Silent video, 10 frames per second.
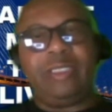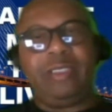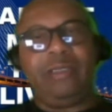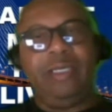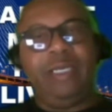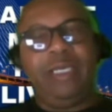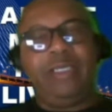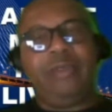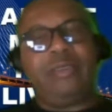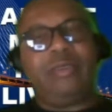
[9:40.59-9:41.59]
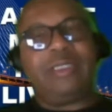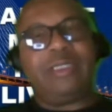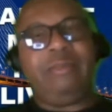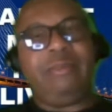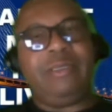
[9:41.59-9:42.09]
the ocean seems to
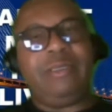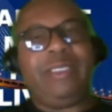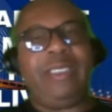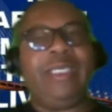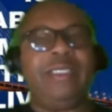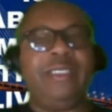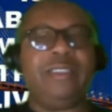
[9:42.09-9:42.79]
be endless.